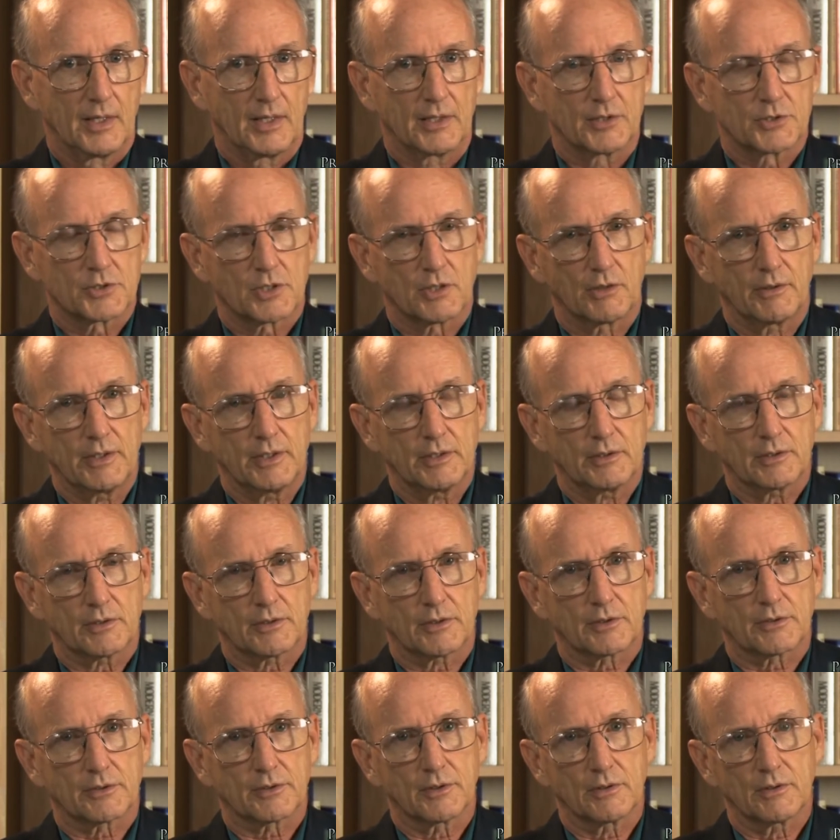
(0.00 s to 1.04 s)
And so into
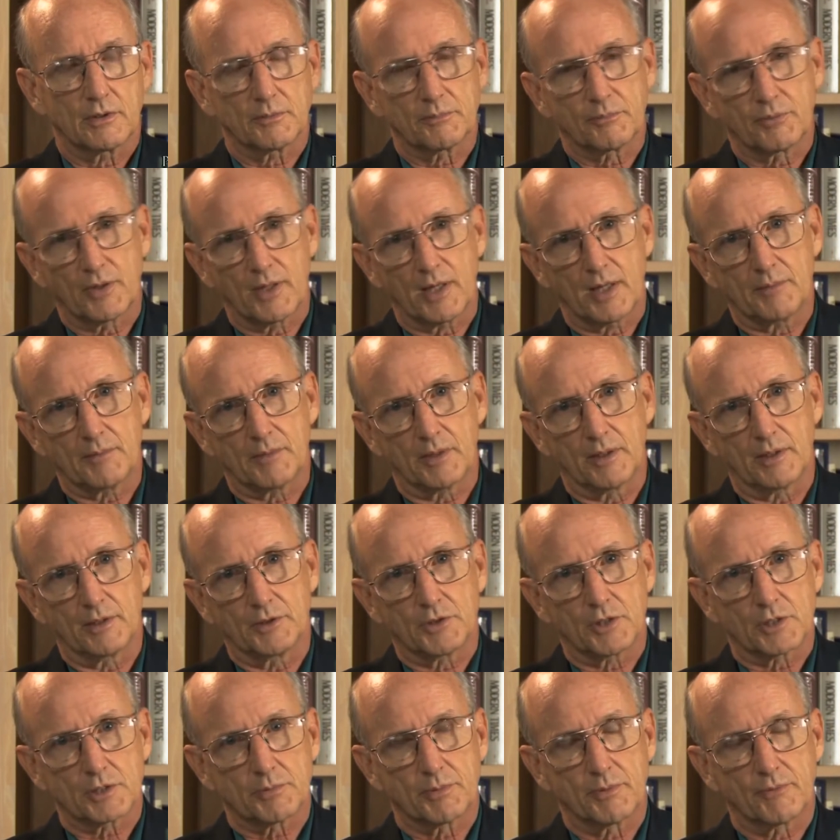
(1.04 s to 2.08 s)
the third primary,
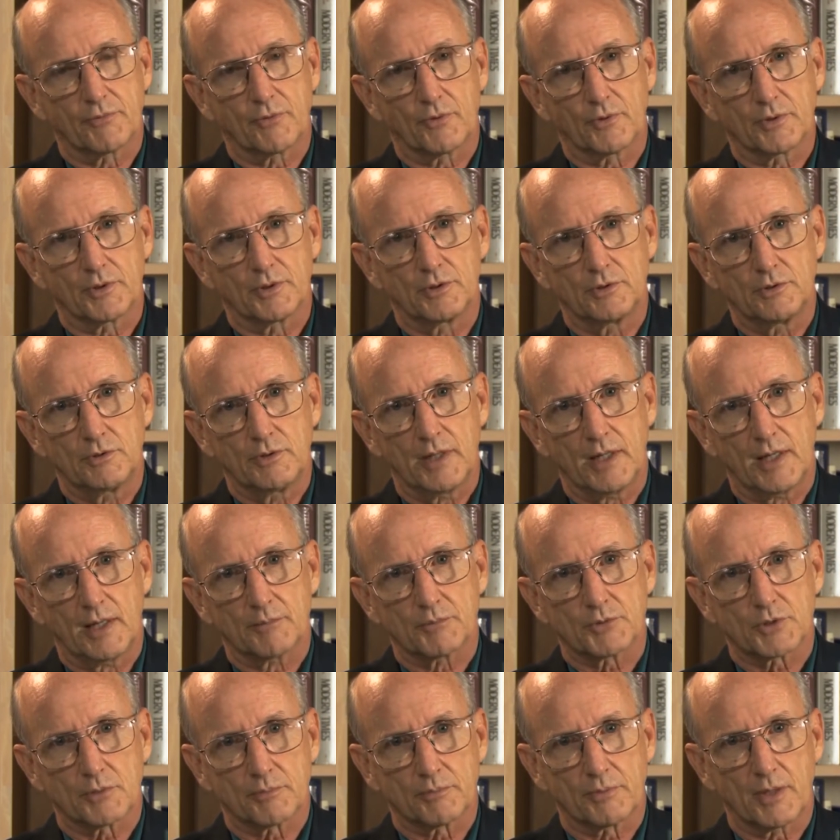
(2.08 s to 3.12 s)
just before the New
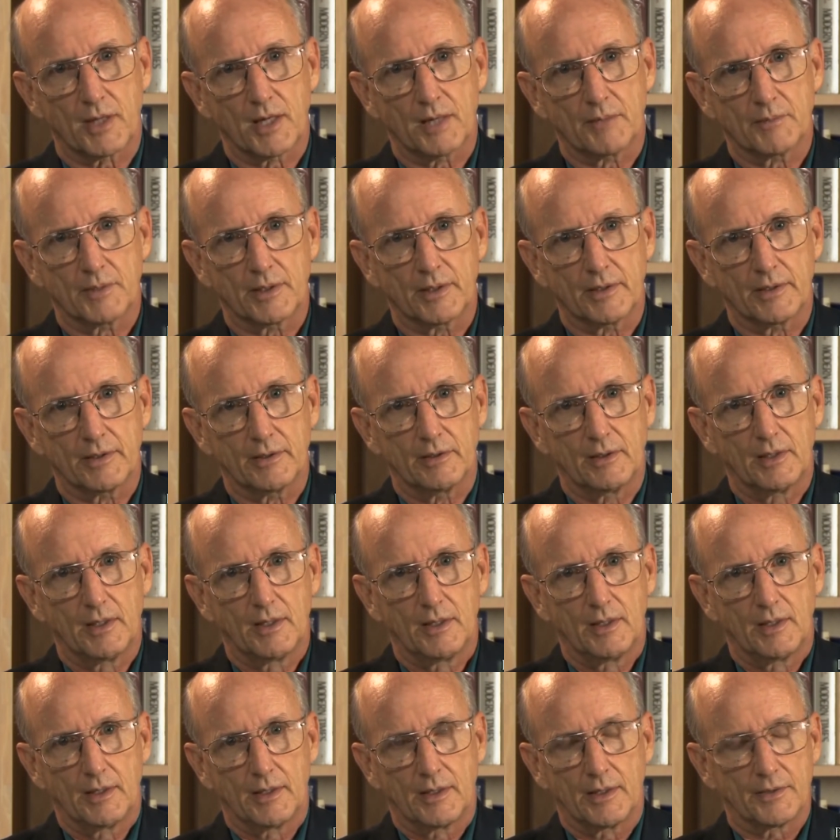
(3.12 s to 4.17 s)
Hampshire primary,
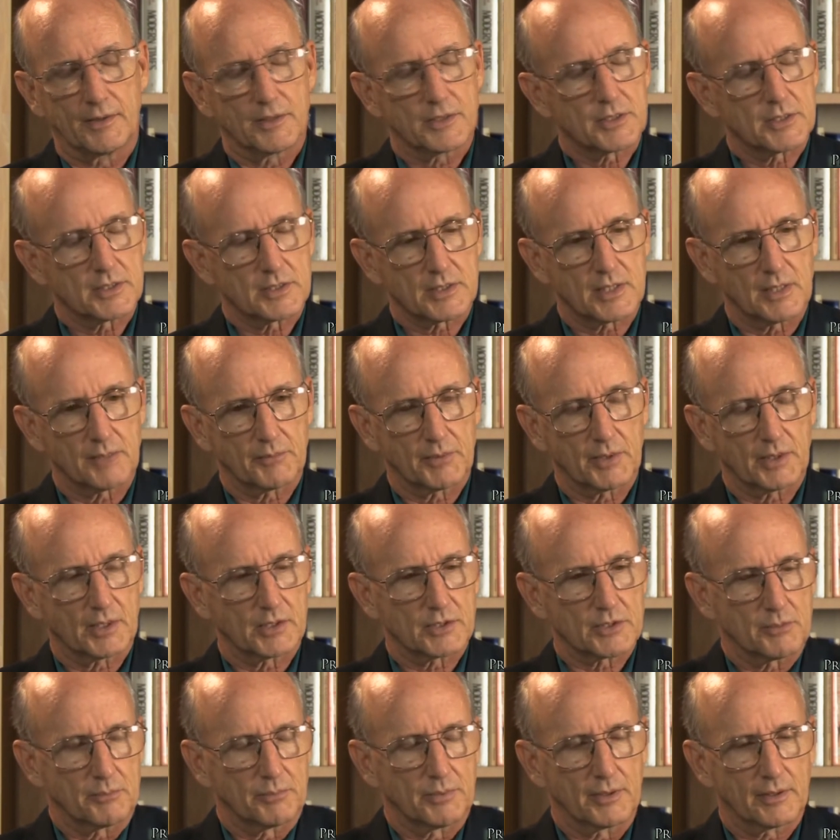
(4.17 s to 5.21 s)
and this is something
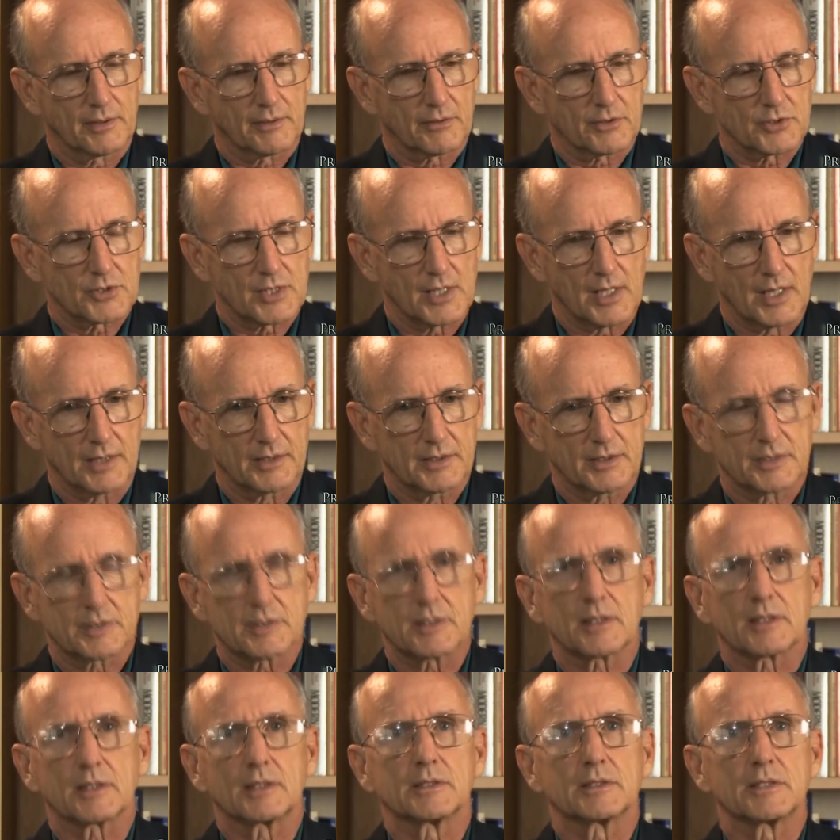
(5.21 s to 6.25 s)
as a political
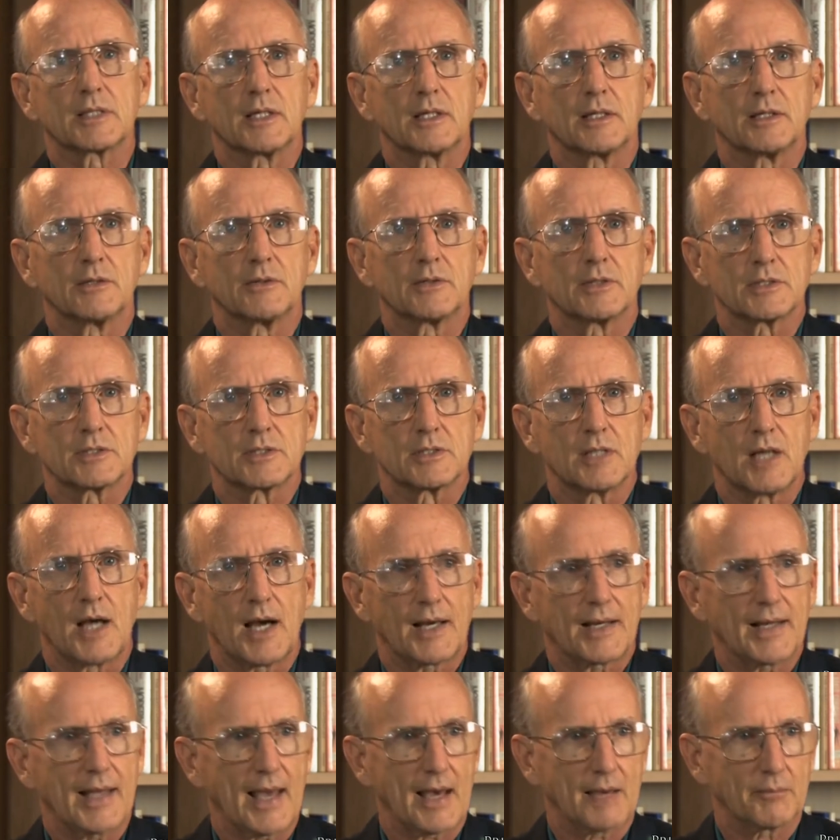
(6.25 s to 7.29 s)
scientist I can tell you has
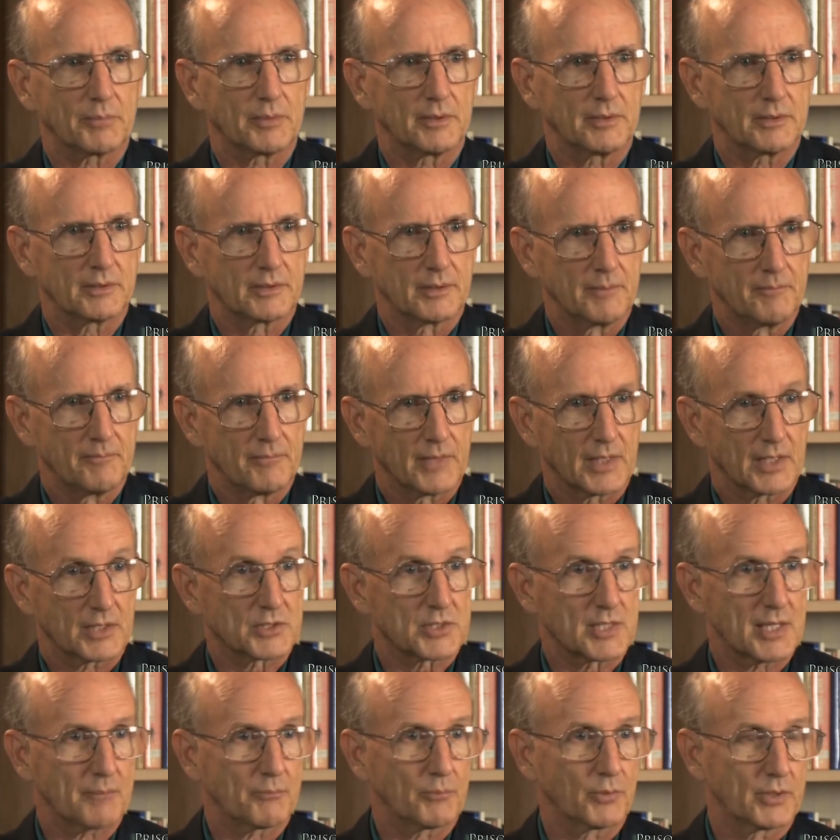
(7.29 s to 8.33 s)
not happened,
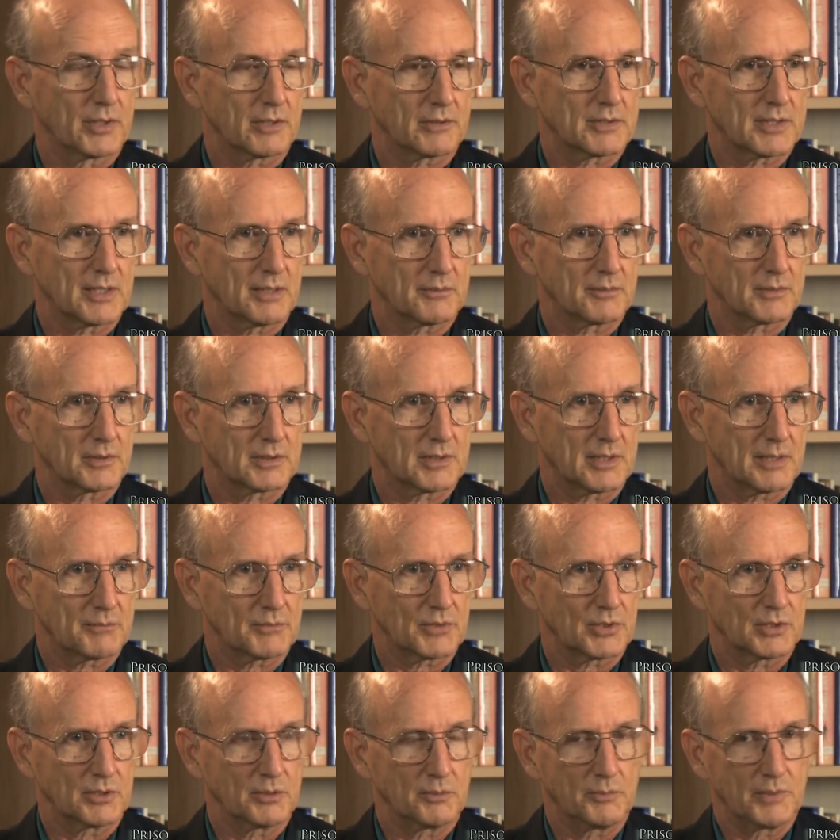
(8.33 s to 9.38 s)
except when they're
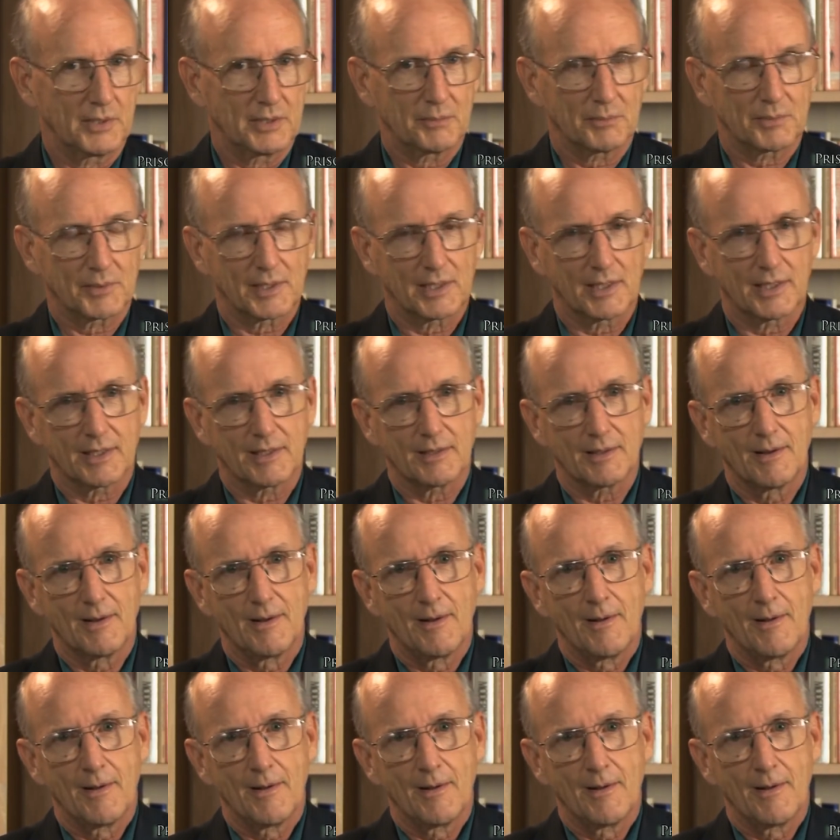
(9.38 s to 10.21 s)
attempting to manipulate.